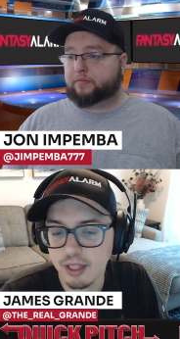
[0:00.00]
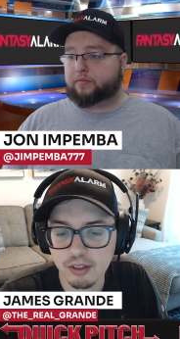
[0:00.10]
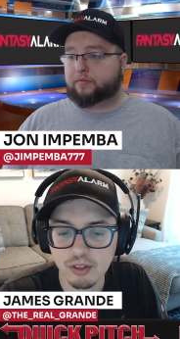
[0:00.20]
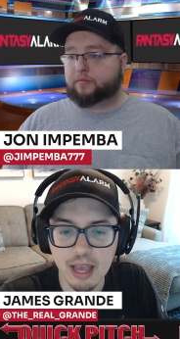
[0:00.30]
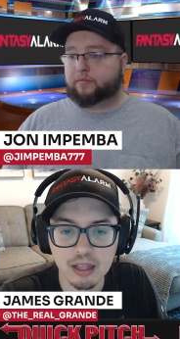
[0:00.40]

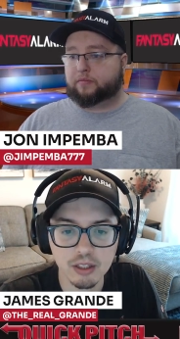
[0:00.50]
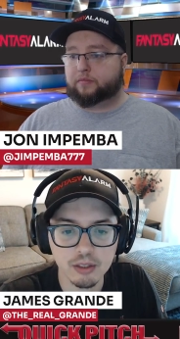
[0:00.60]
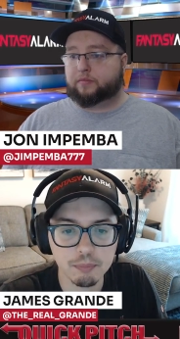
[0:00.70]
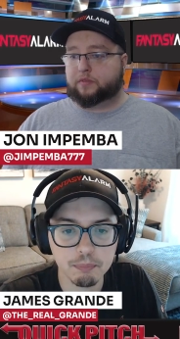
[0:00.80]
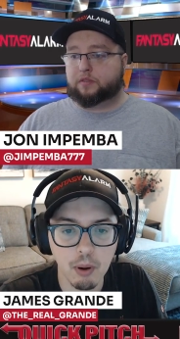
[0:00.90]

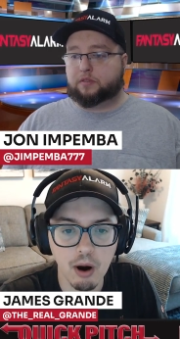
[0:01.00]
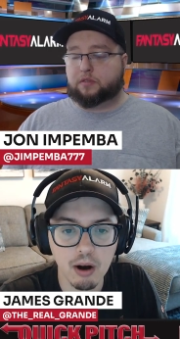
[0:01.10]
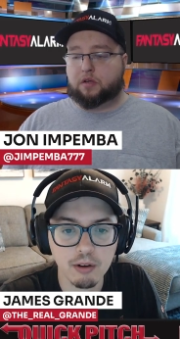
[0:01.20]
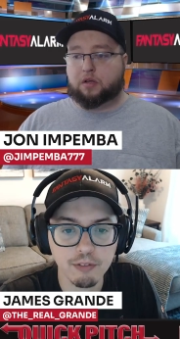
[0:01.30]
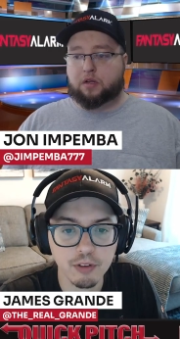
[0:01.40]
Speaker 1: exactly
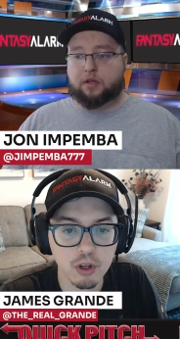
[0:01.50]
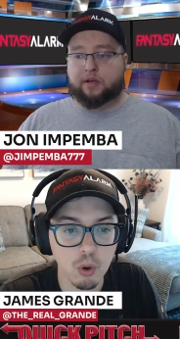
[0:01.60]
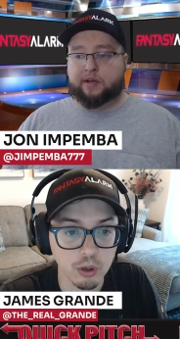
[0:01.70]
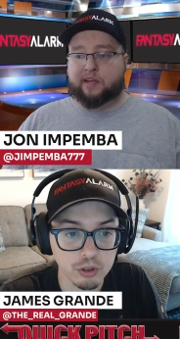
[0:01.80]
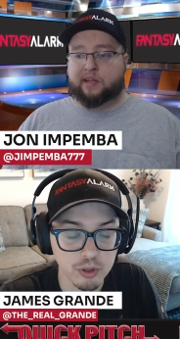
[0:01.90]
par for the
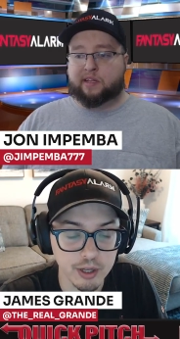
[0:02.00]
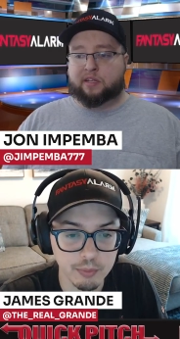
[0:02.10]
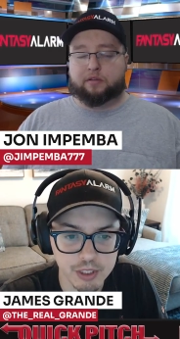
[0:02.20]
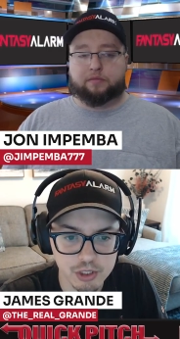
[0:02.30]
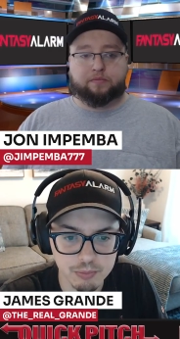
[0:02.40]
course, right?
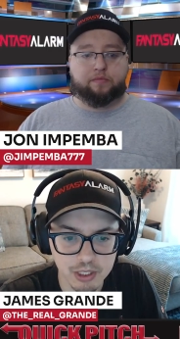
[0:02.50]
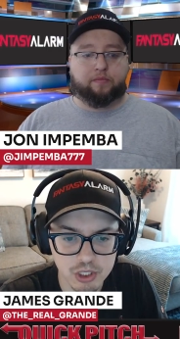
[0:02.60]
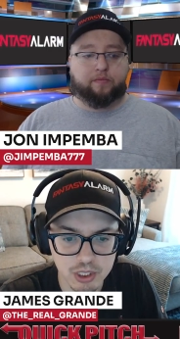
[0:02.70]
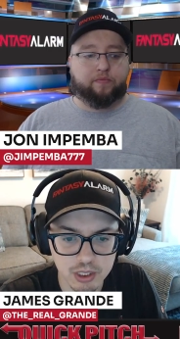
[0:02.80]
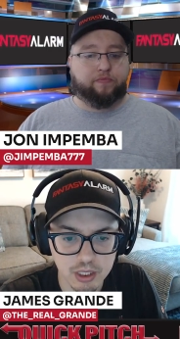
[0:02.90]
We just
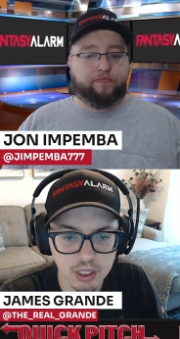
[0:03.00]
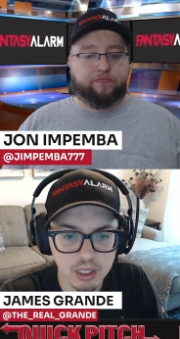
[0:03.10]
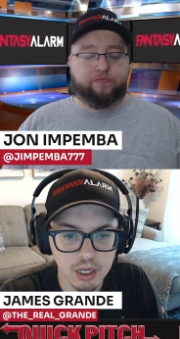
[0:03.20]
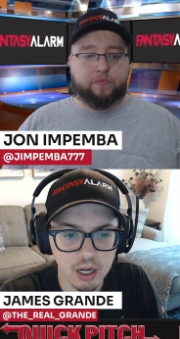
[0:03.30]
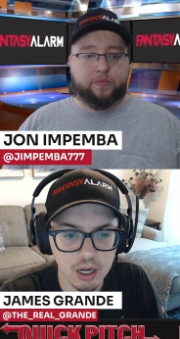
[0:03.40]
mentioned
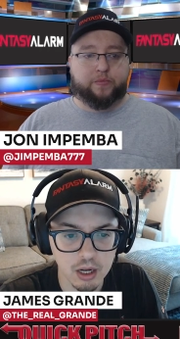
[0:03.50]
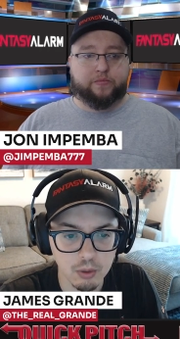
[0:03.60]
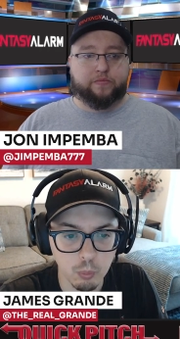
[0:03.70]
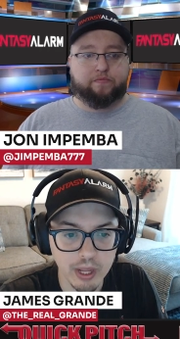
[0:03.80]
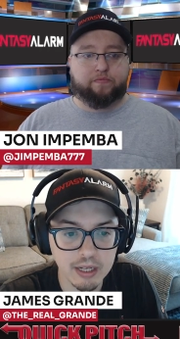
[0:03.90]

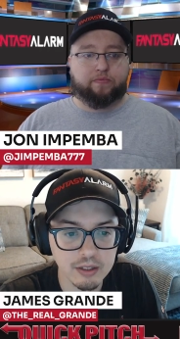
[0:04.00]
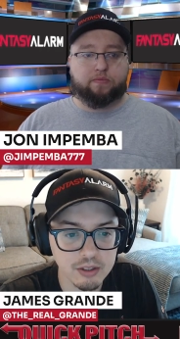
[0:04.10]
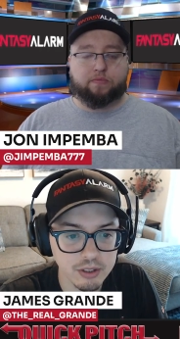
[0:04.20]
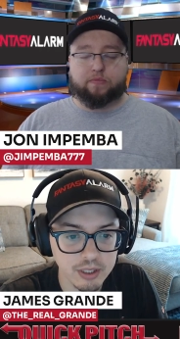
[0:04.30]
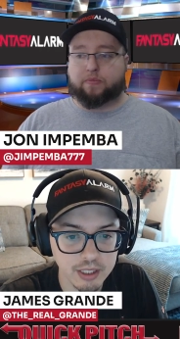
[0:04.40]

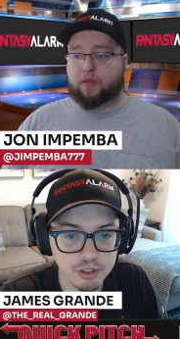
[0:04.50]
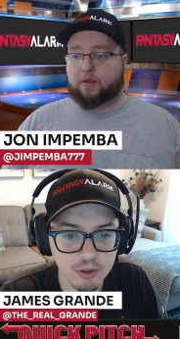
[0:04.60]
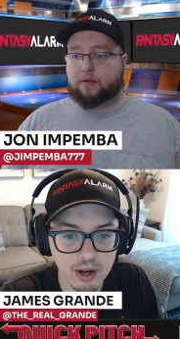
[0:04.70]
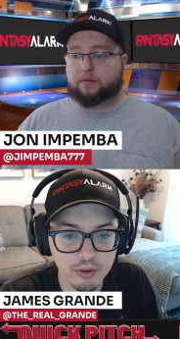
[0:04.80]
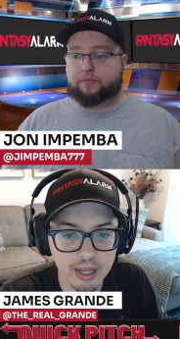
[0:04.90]
wind in
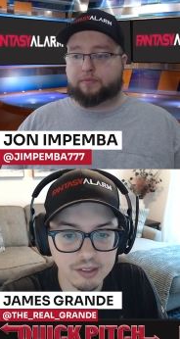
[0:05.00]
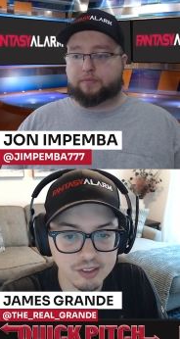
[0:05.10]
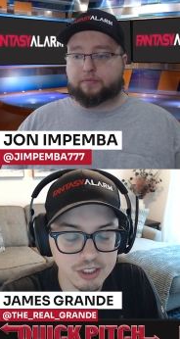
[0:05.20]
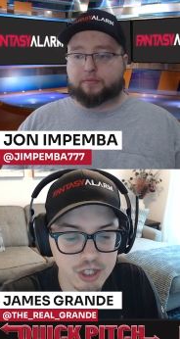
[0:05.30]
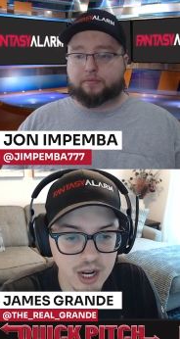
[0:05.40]
Toronto,
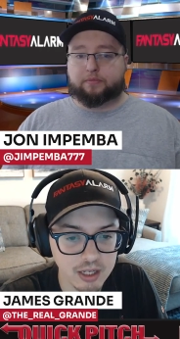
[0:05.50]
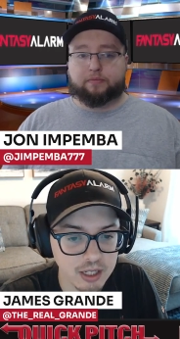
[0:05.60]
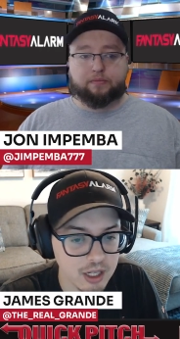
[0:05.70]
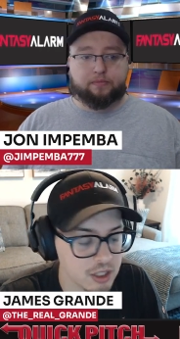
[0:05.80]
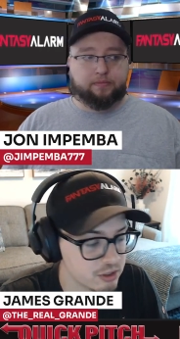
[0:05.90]
KC, John.
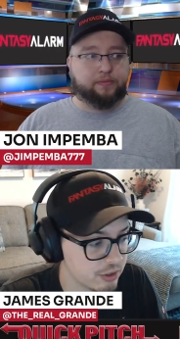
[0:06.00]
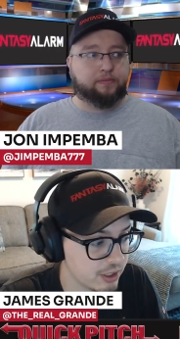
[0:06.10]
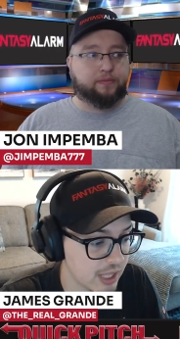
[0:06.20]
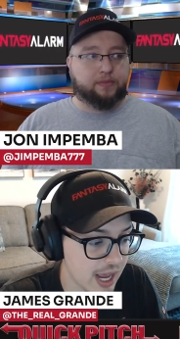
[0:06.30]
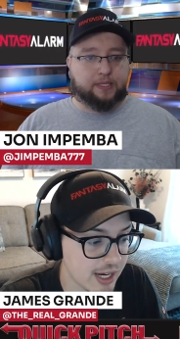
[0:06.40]
So the
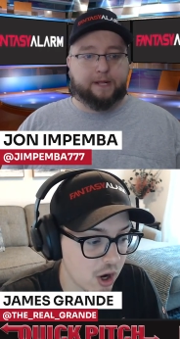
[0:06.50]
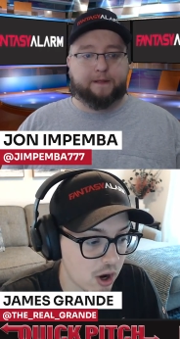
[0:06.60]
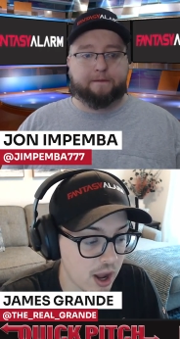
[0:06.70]
line,